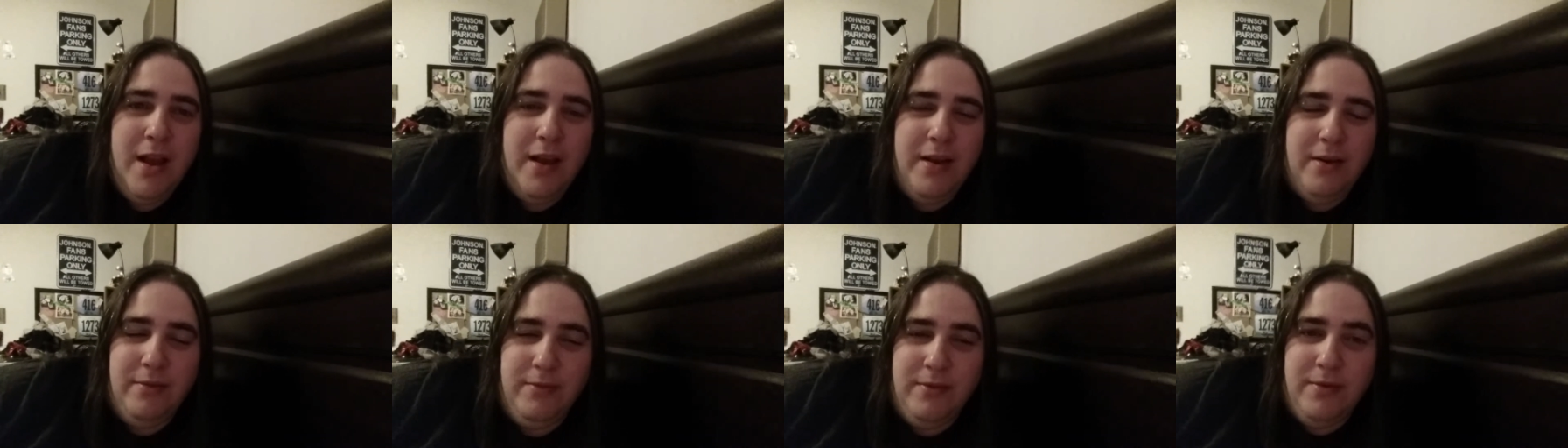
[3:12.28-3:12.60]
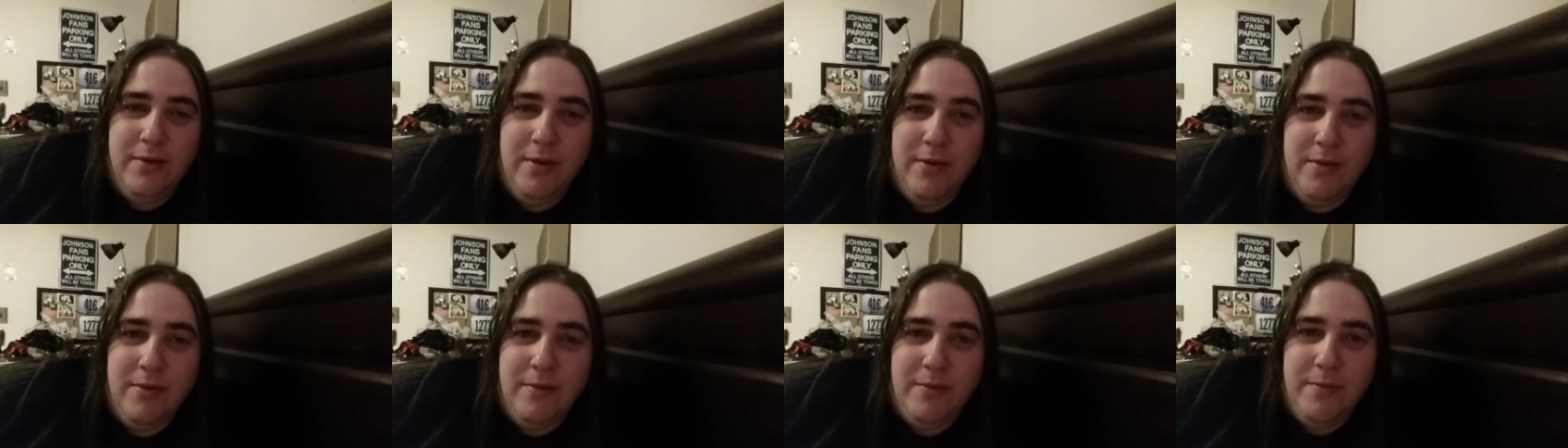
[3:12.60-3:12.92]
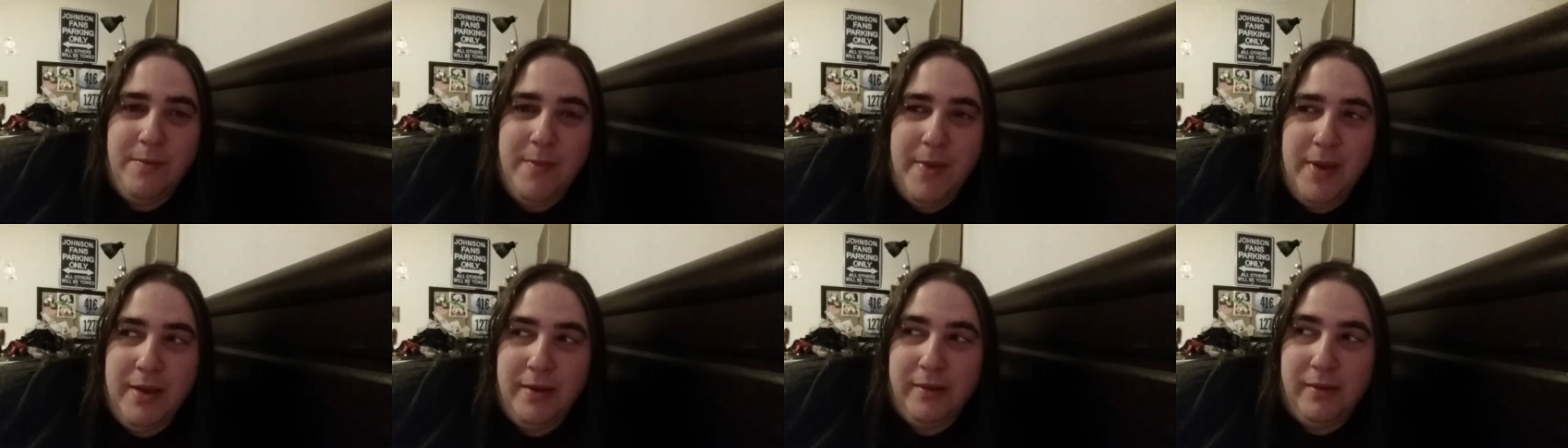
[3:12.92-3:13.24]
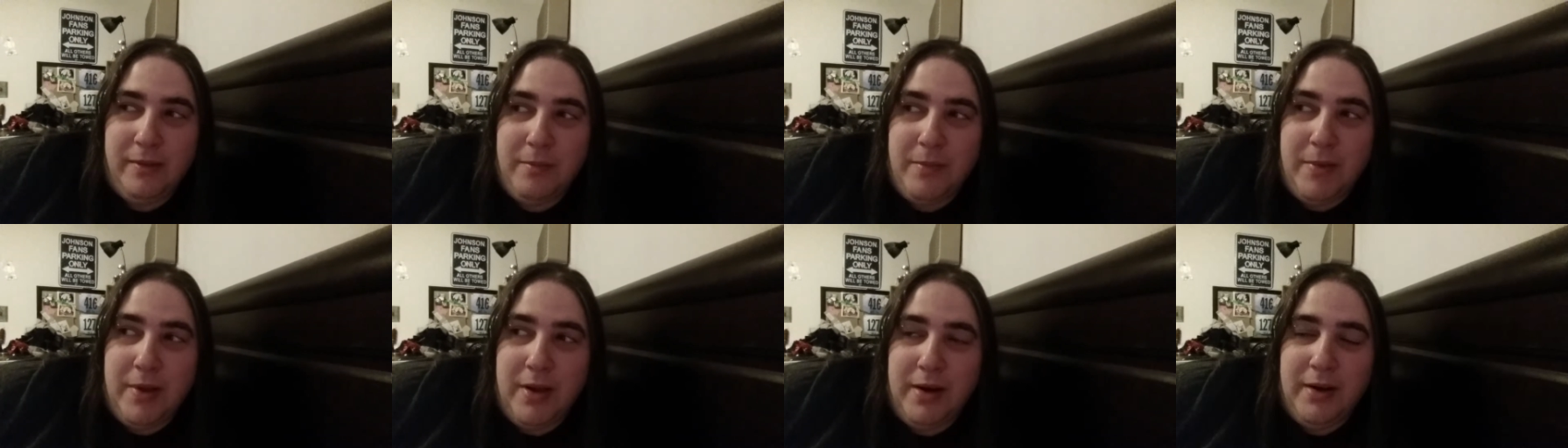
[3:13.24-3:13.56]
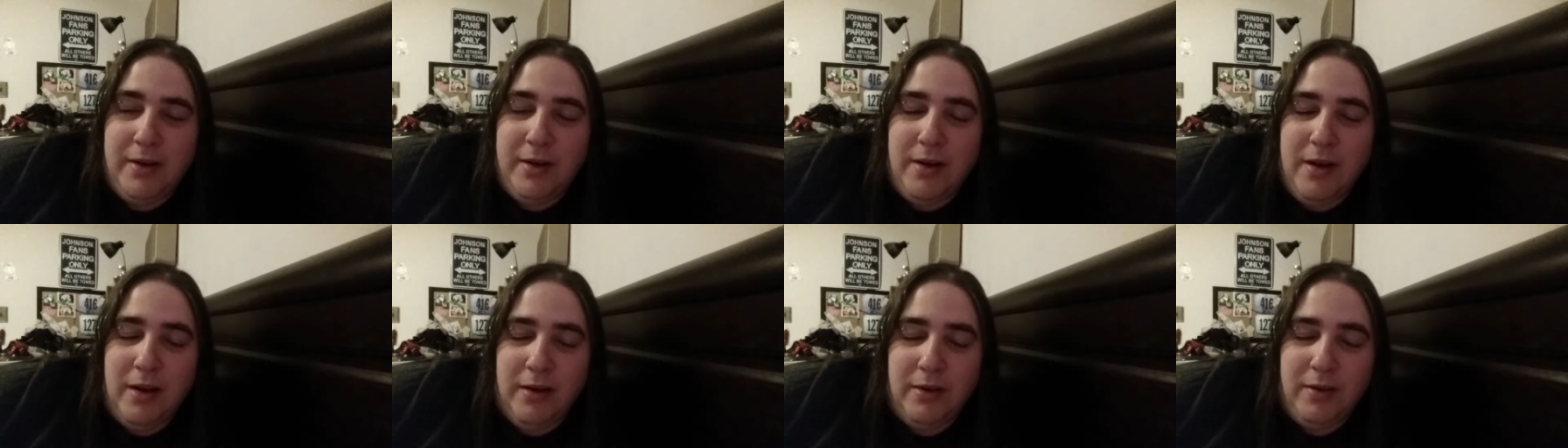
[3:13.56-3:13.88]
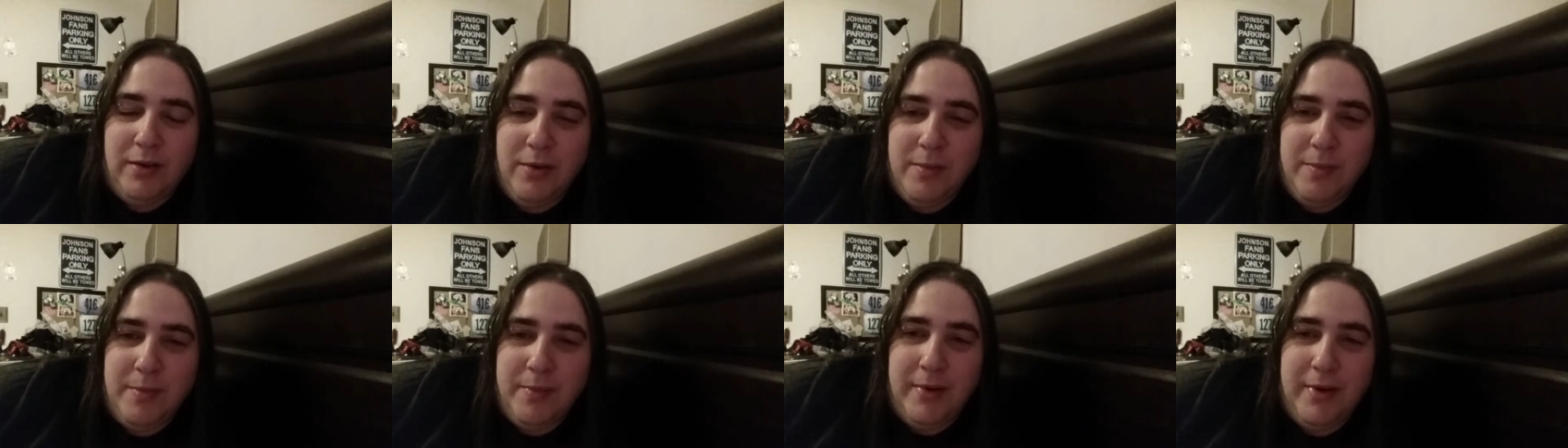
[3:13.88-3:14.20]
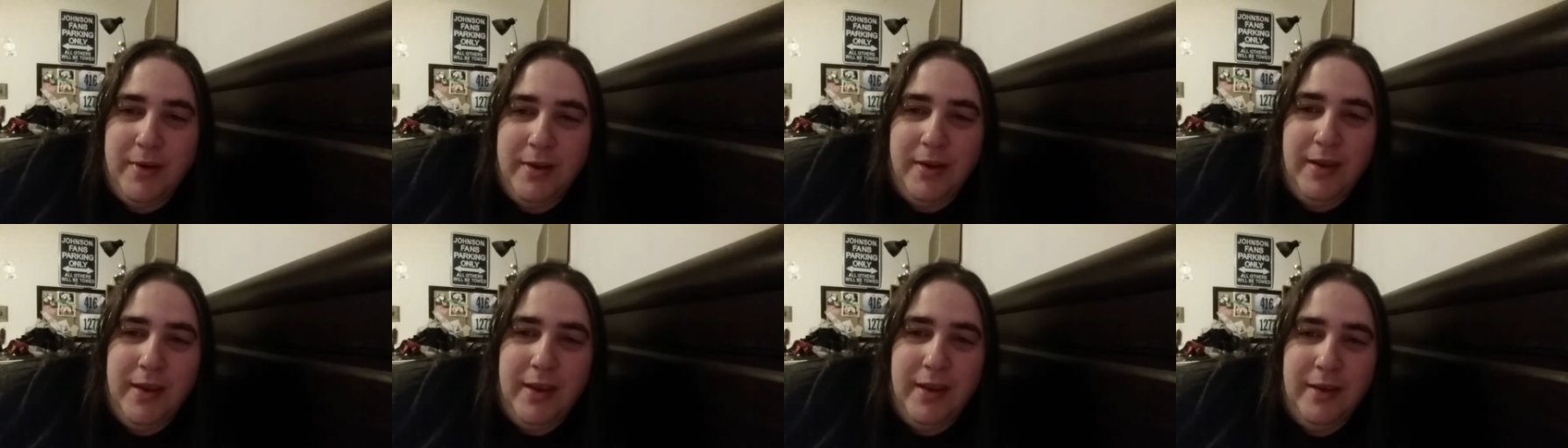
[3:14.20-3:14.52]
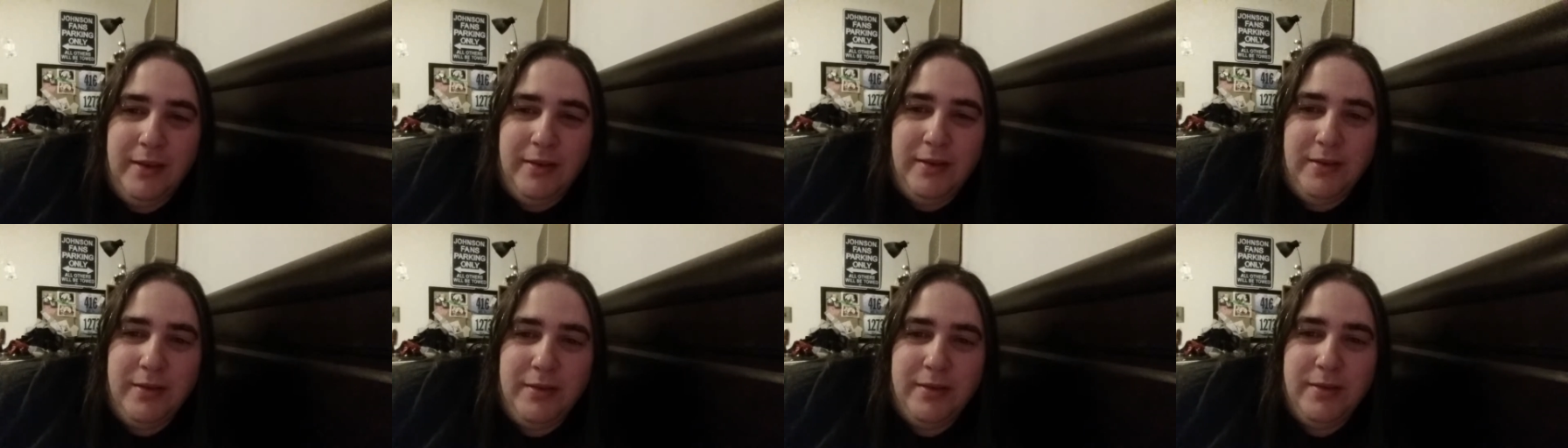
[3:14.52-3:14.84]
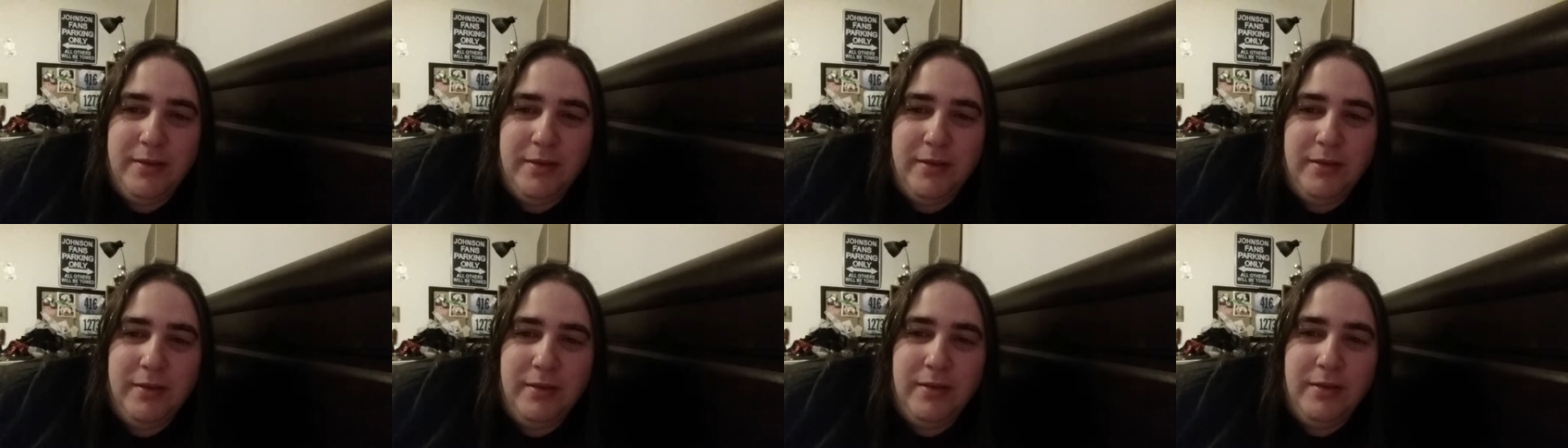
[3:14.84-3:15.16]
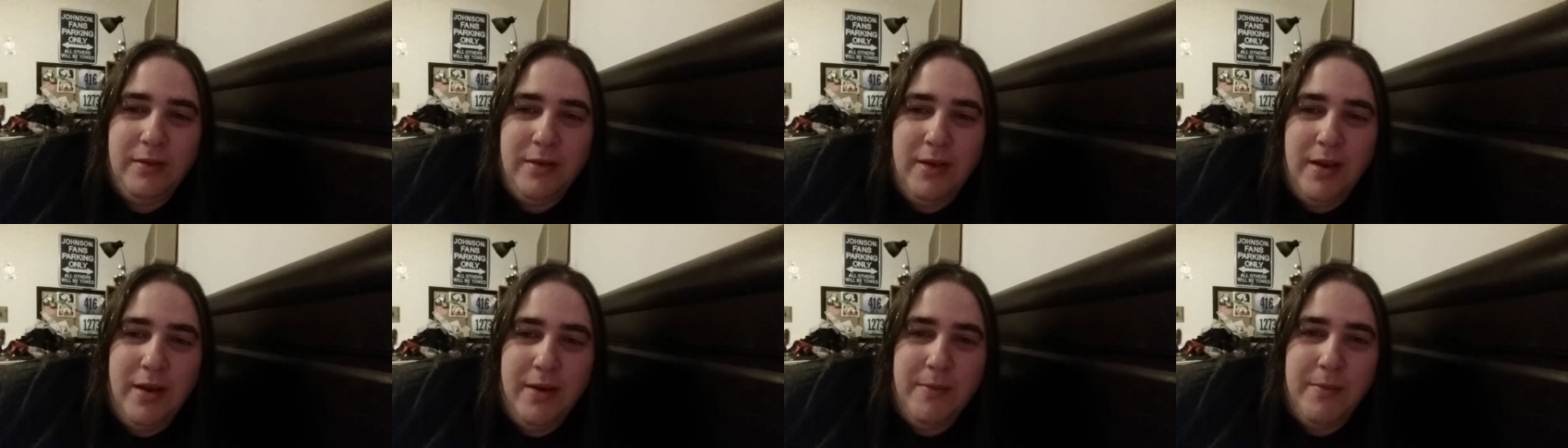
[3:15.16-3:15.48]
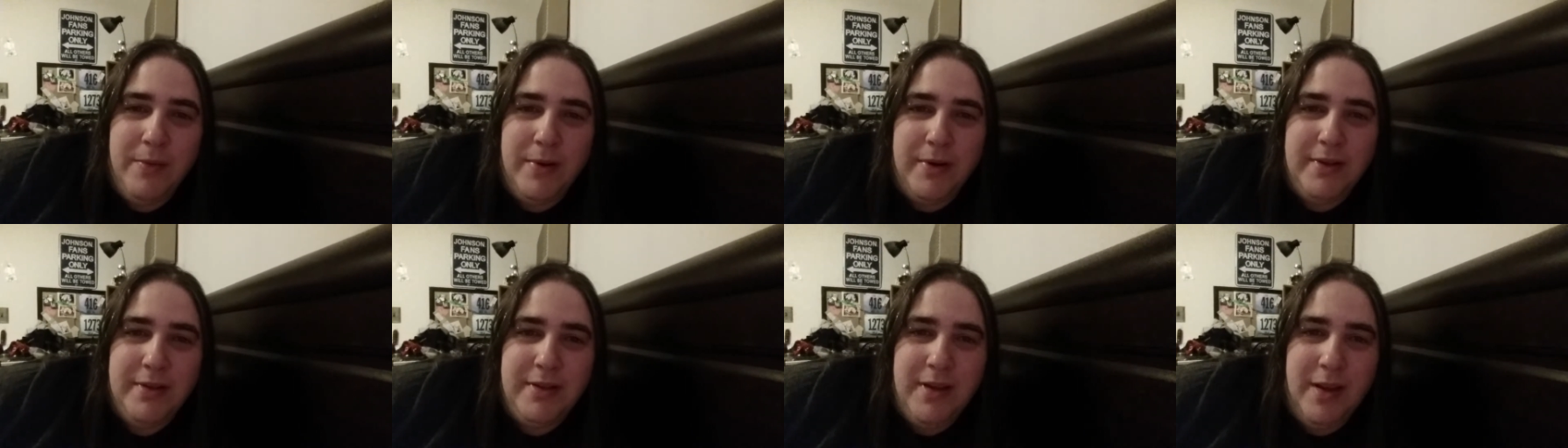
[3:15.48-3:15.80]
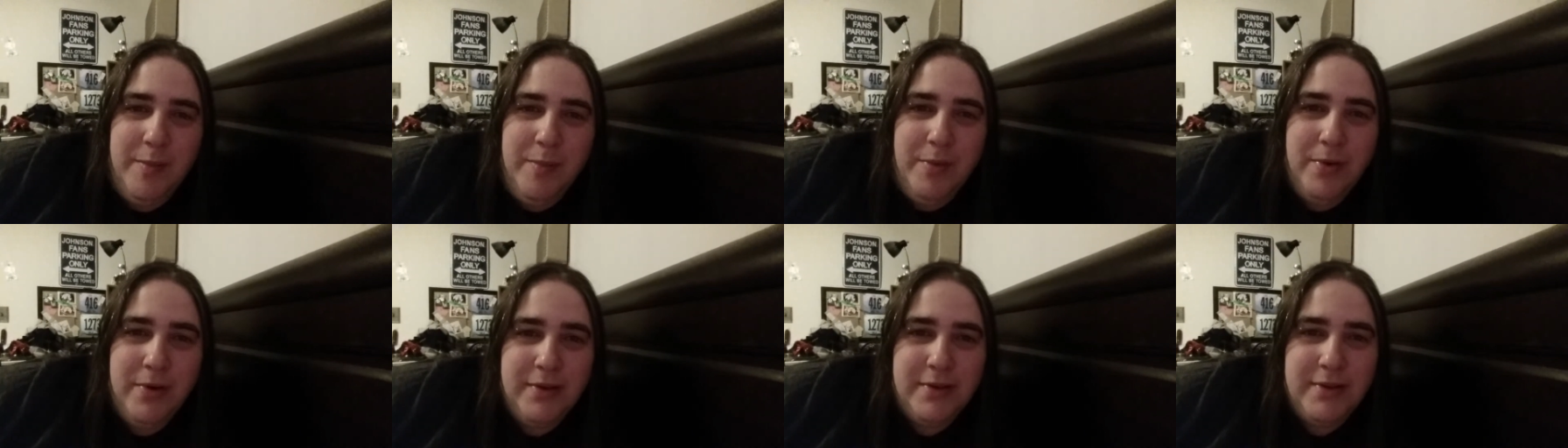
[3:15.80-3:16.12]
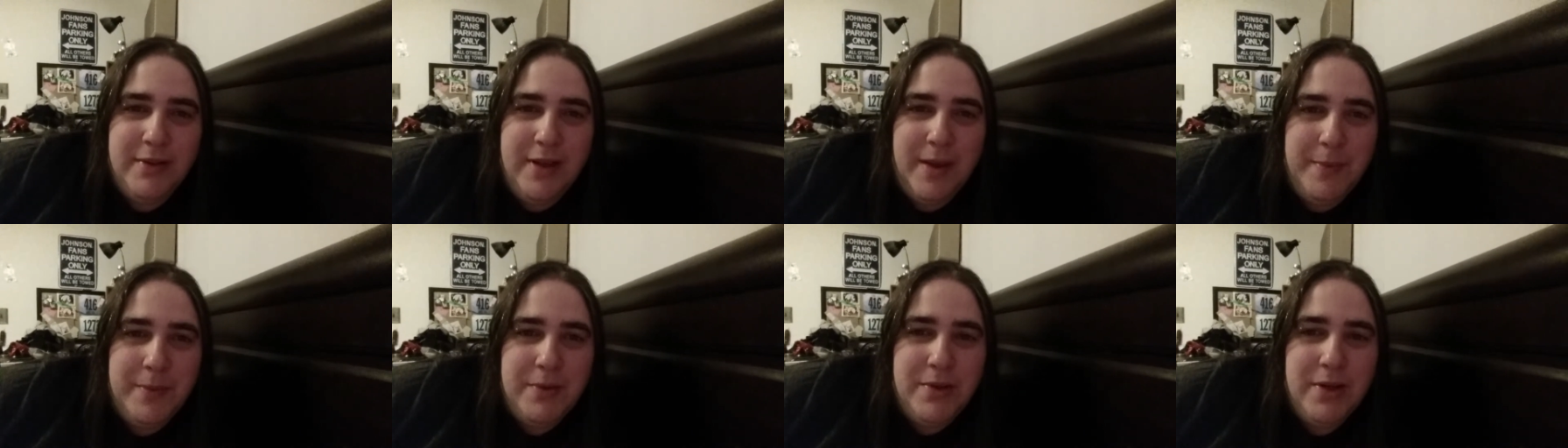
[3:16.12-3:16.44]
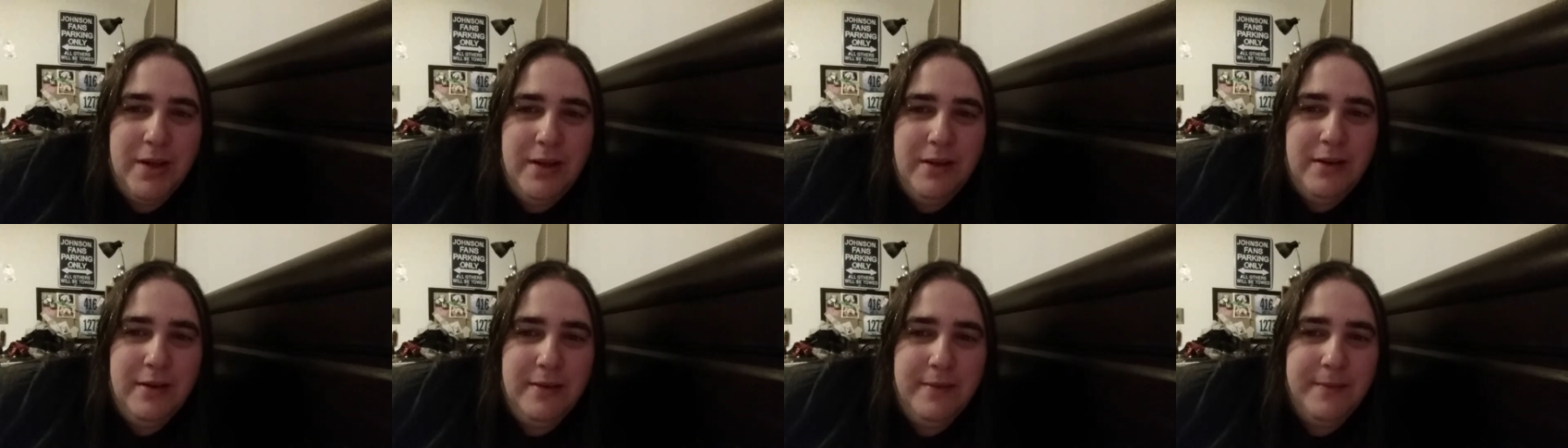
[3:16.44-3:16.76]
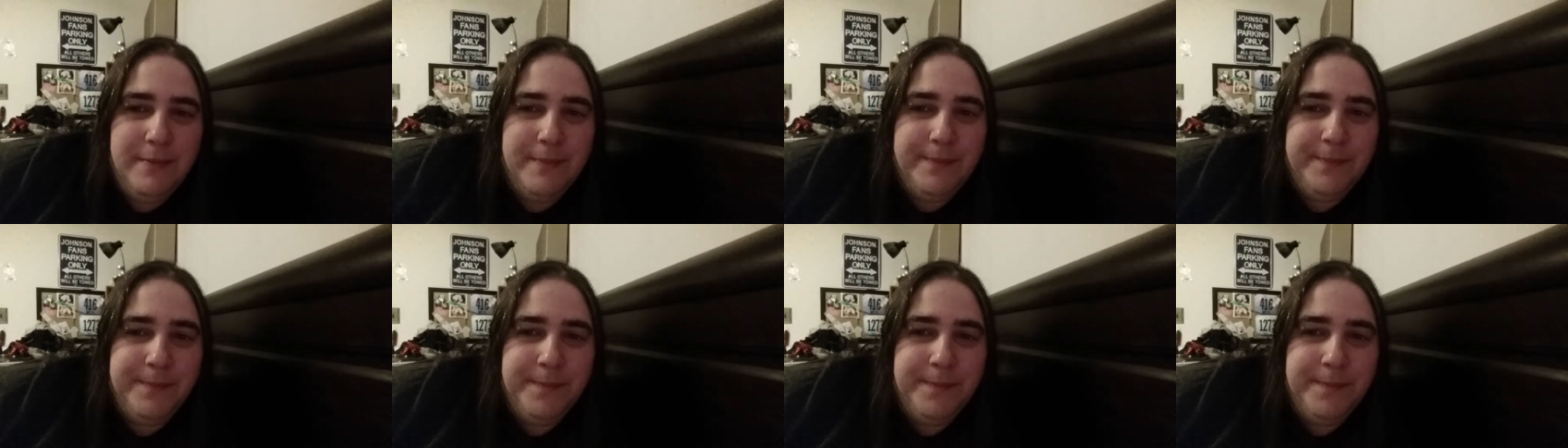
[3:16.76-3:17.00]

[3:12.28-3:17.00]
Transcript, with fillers: I don't know because I'm not a doctor, but I guess it's I want to say perception.